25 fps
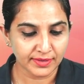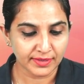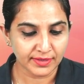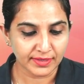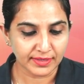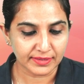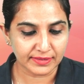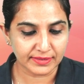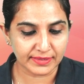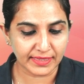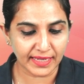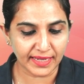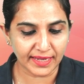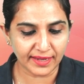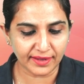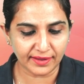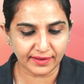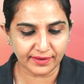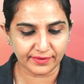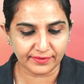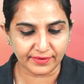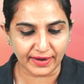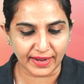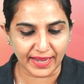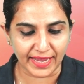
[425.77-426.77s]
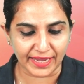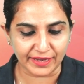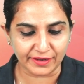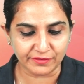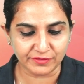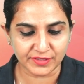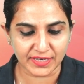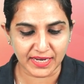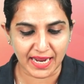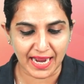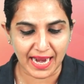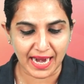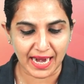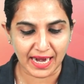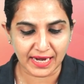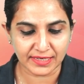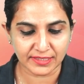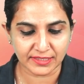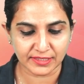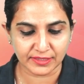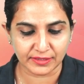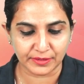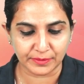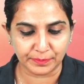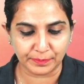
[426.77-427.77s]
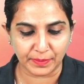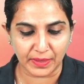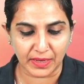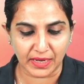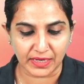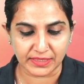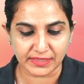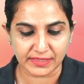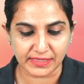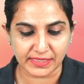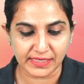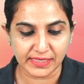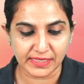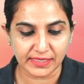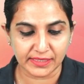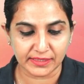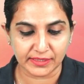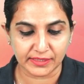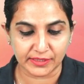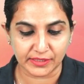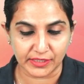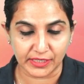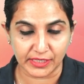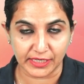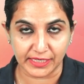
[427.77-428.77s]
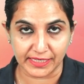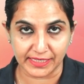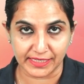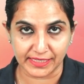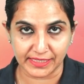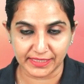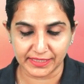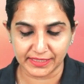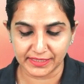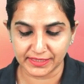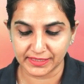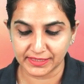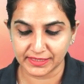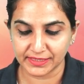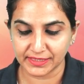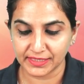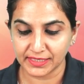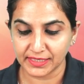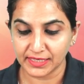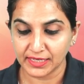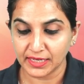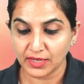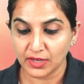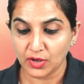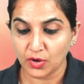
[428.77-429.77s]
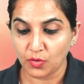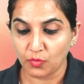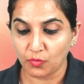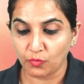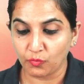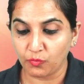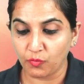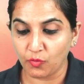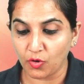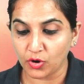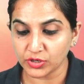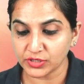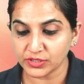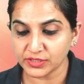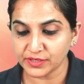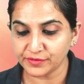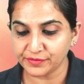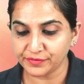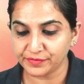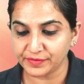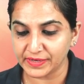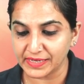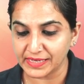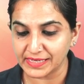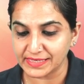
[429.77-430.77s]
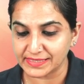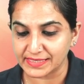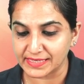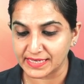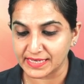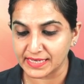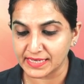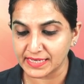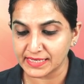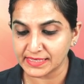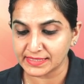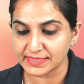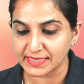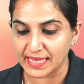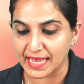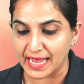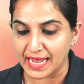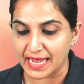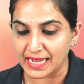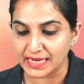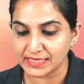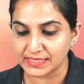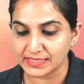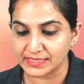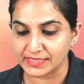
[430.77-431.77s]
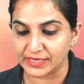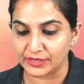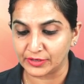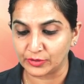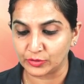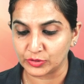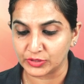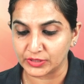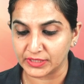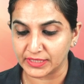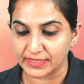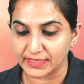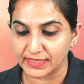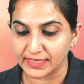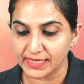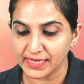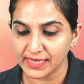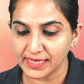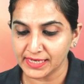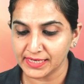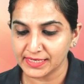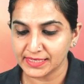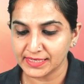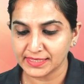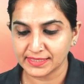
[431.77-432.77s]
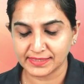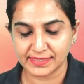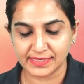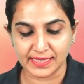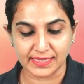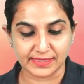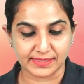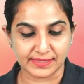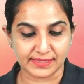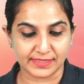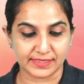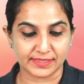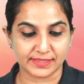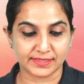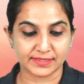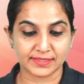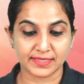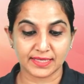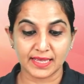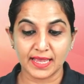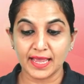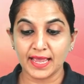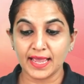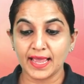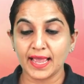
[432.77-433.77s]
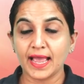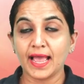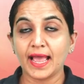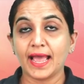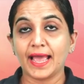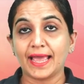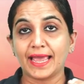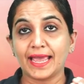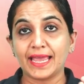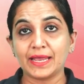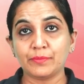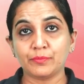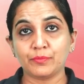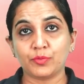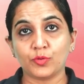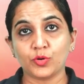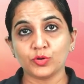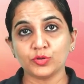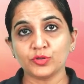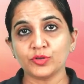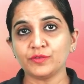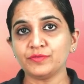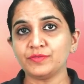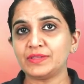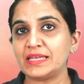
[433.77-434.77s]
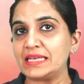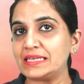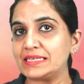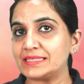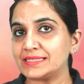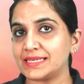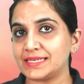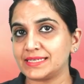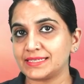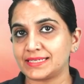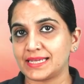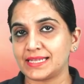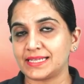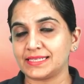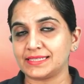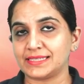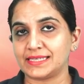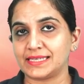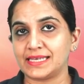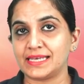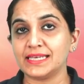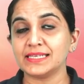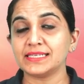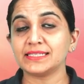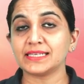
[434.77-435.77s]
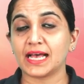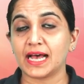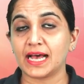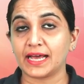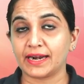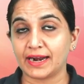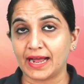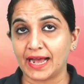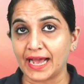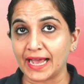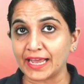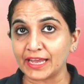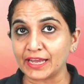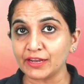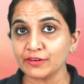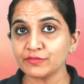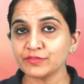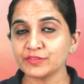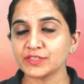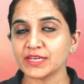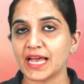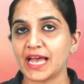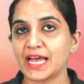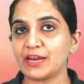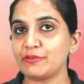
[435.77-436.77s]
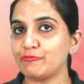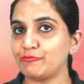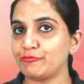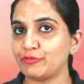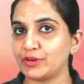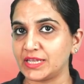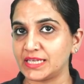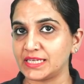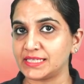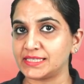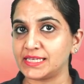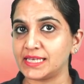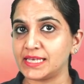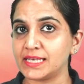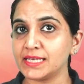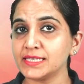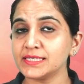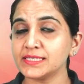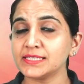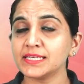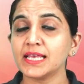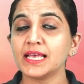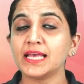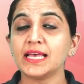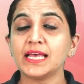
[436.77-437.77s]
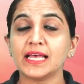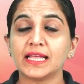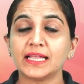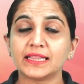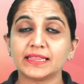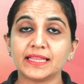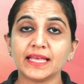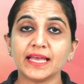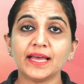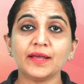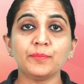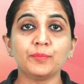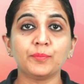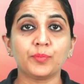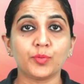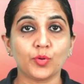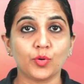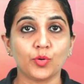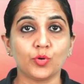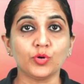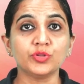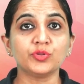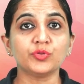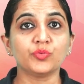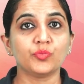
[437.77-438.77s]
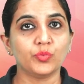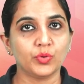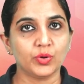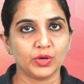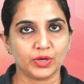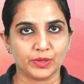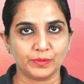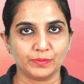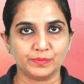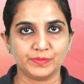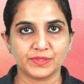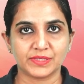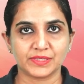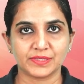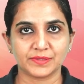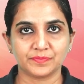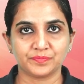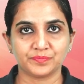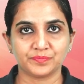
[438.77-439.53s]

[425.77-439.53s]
They arrived at the party early. Water freezes at 0 degrees Celsius. In both of these sentences, arrived and freezes, they are both verbs